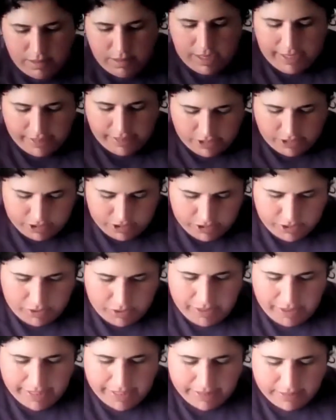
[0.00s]
I can just
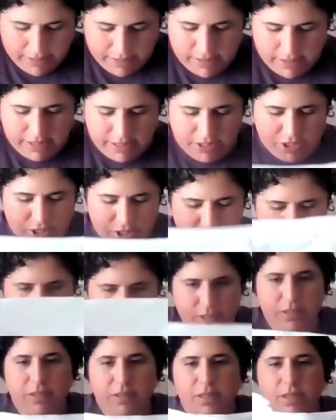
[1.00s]
go ahead and stitch
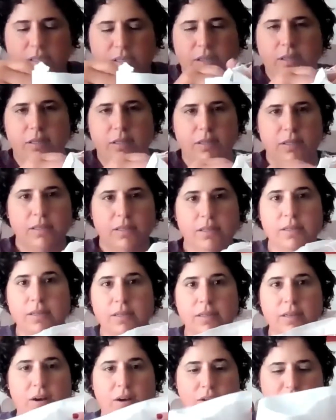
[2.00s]

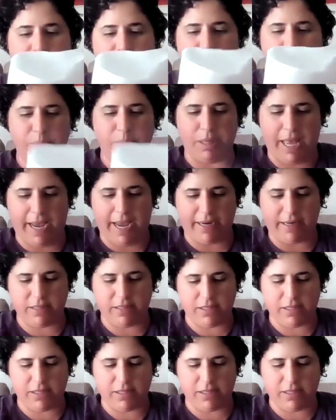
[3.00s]
all of the black.